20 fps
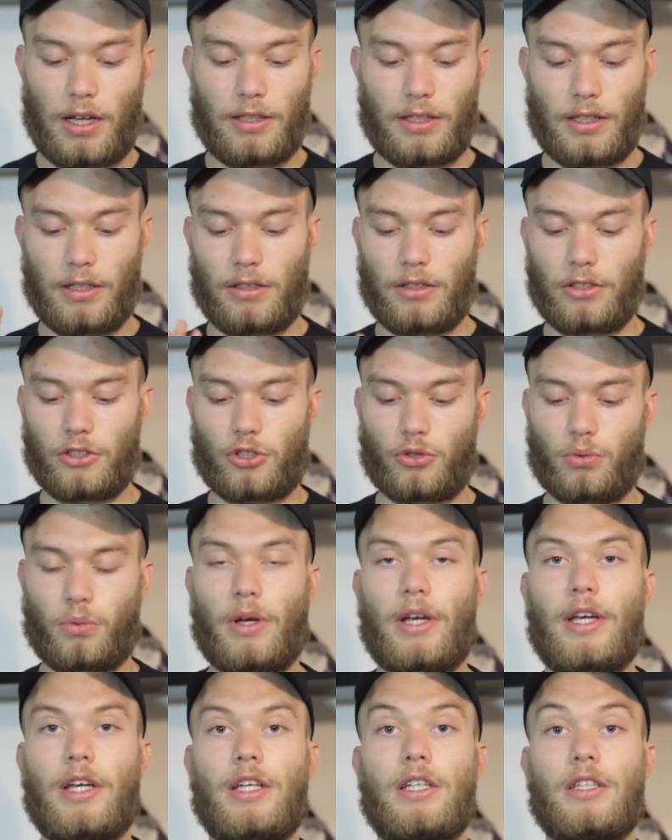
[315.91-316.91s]
and then
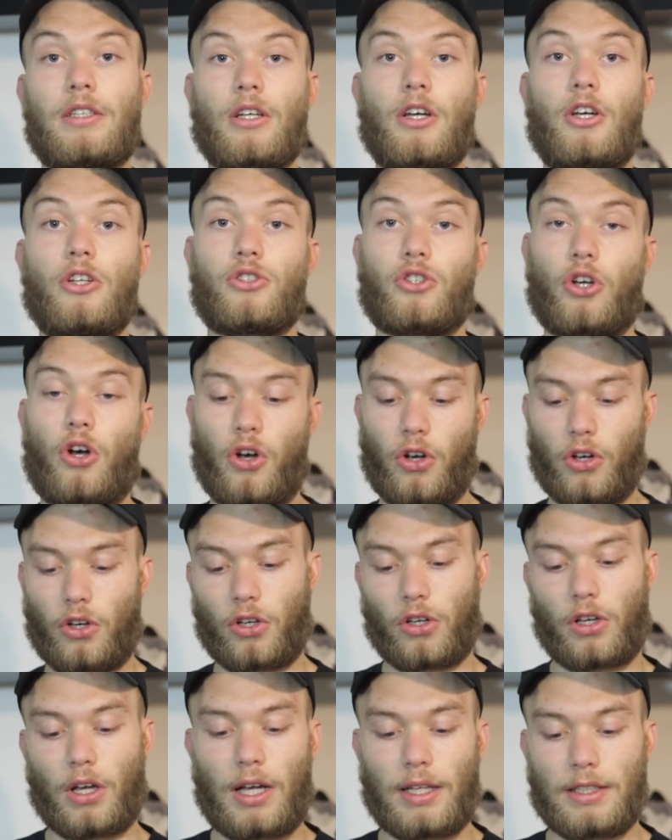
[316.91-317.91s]
suede
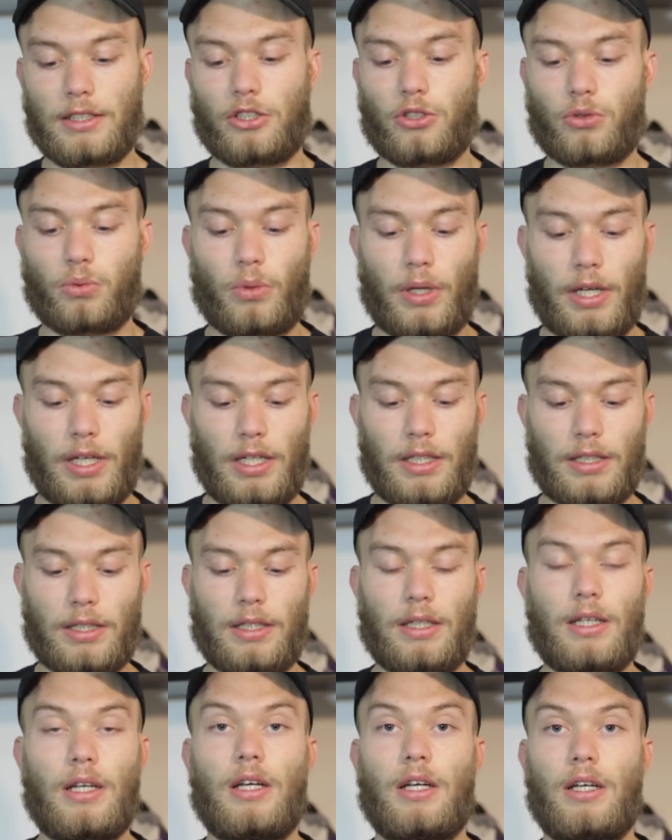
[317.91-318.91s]
tongue and suede
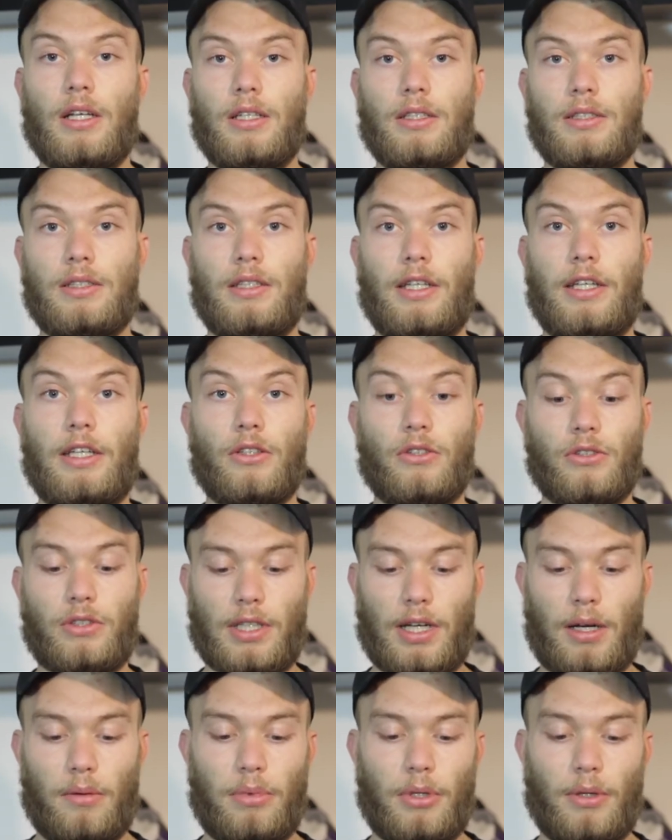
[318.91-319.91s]
heel
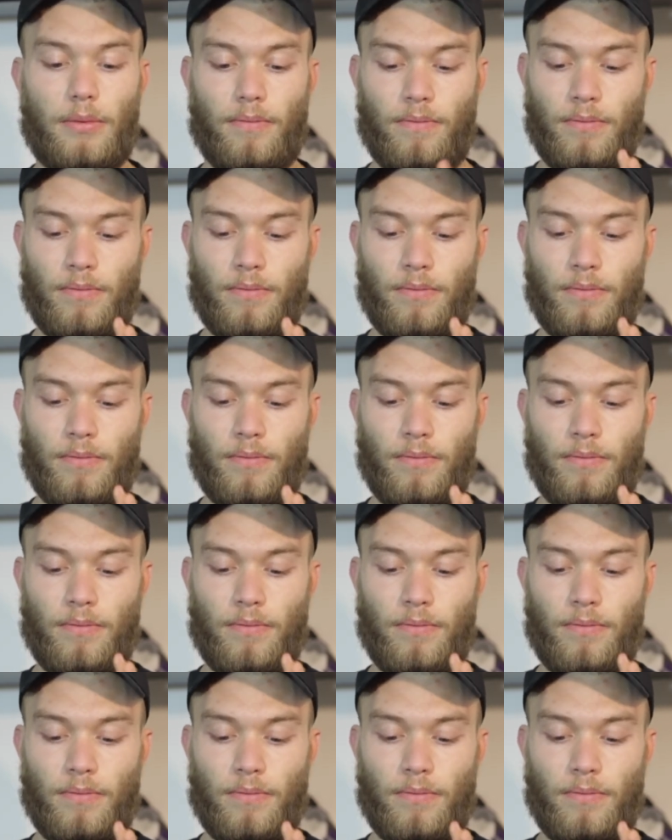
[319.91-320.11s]
tab.